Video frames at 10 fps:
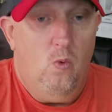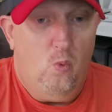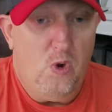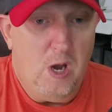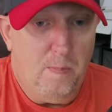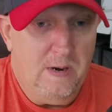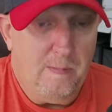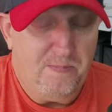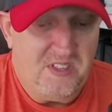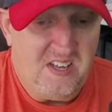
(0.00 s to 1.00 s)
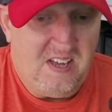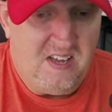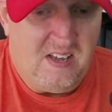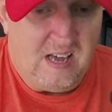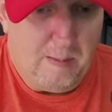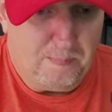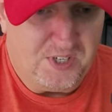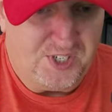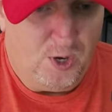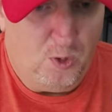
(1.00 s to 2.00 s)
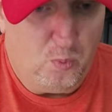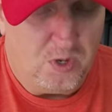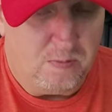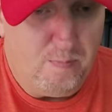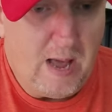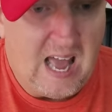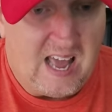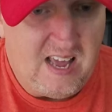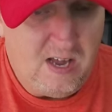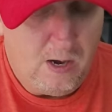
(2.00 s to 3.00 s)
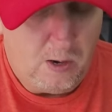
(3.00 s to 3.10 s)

We open up the episode with Mae.